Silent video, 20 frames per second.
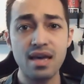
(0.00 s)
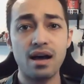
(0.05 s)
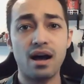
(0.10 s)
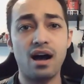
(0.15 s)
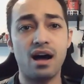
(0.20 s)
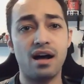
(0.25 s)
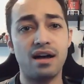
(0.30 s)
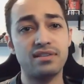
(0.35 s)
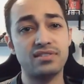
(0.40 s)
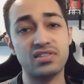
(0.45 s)

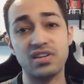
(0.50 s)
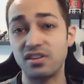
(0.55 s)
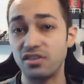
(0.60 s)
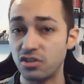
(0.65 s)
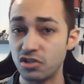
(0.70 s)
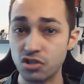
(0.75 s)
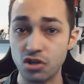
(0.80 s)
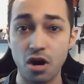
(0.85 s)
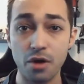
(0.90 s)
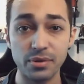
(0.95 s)
Uh, it's set in the
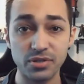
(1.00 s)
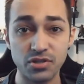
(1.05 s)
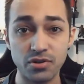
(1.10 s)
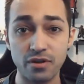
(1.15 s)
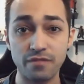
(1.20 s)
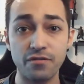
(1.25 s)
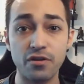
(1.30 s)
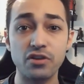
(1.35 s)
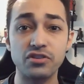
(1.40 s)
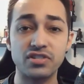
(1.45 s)
Star Wars
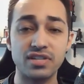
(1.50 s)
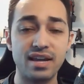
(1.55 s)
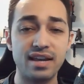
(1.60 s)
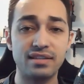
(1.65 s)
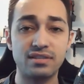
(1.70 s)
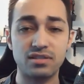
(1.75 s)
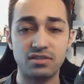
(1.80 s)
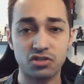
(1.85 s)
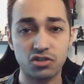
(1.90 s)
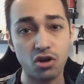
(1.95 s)
universe.
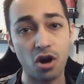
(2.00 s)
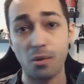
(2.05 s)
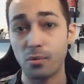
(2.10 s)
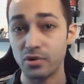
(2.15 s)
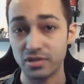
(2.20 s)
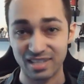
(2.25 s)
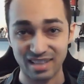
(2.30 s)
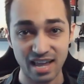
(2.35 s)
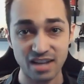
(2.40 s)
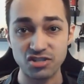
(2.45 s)
It's Star
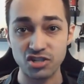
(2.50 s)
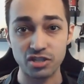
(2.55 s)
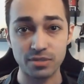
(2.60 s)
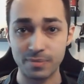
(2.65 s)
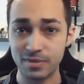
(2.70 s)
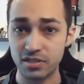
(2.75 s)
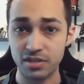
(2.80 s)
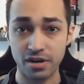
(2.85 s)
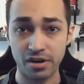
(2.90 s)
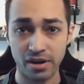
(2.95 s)
Wars Legends
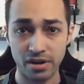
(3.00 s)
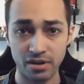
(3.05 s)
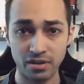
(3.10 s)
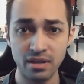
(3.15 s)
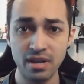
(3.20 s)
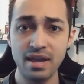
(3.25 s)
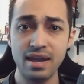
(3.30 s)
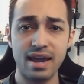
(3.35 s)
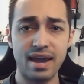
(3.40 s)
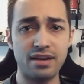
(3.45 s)
material.
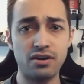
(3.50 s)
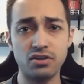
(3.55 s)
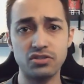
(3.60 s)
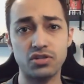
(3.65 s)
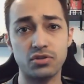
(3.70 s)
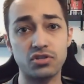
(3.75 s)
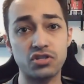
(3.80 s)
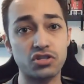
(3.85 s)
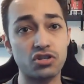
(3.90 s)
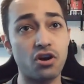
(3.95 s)
It
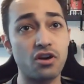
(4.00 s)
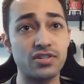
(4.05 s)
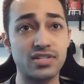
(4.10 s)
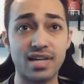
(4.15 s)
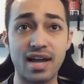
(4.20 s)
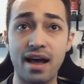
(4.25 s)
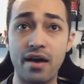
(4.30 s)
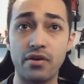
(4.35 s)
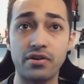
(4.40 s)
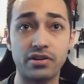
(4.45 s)
also stars
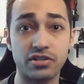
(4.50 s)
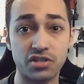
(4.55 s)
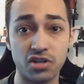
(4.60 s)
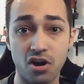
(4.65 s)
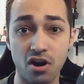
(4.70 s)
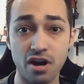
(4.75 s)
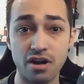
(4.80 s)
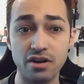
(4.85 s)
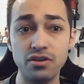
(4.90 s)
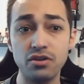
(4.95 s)
Kyle
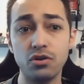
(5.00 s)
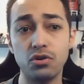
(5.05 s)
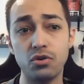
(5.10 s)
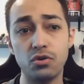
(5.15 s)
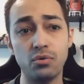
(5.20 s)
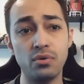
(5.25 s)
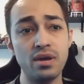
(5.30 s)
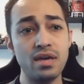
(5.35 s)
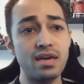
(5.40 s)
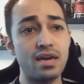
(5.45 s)
Katarn,
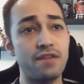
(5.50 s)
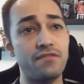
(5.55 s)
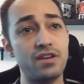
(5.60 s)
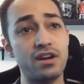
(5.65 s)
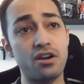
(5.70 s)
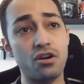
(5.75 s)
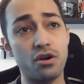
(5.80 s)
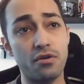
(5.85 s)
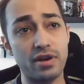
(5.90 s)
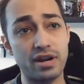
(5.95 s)
who, if you
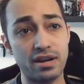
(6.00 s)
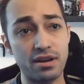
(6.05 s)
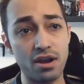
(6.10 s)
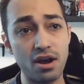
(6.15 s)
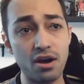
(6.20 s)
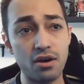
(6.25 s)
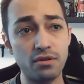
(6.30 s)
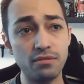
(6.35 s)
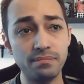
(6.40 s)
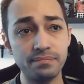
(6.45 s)
didn't already
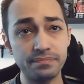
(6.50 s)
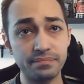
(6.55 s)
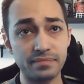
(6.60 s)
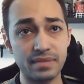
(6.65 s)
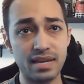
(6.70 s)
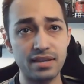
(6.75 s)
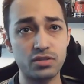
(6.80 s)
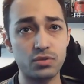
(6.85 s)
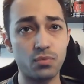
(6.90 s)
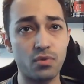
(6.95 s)
know,
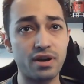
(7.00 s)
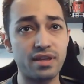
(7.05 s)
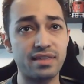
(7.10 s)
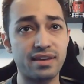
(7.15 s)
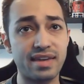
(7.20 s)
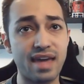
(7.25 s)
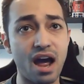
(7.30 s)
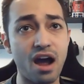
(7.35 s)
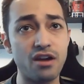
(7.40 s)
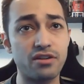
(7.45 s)
is one of the
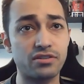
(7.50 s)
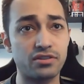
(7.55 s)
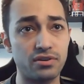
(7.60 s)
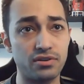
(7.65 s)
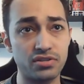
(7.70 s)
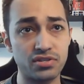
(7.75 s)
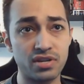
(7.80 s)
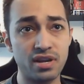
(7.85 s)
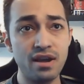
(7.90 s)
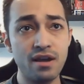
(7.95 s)

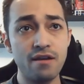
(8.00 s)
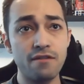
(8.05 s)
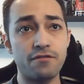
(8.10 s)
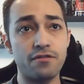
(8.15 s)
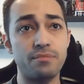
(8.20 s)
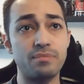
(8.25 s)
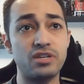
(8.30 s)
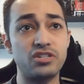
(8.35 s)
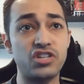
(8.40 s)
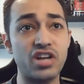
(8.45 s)
characters from
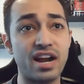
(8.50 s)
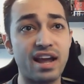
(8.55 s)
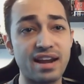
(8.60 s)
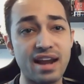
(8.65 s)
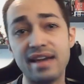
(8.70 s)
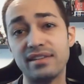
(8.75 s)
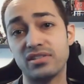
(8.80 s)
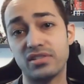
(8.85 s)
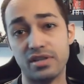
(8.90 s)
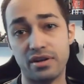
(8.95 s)
the Jedi
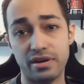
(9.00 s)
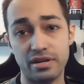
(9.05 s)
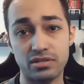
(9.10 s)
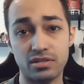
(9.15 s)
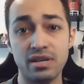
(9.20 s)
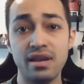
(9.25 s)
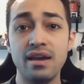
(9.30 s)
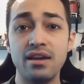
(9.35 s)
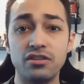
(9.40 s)
Knight series.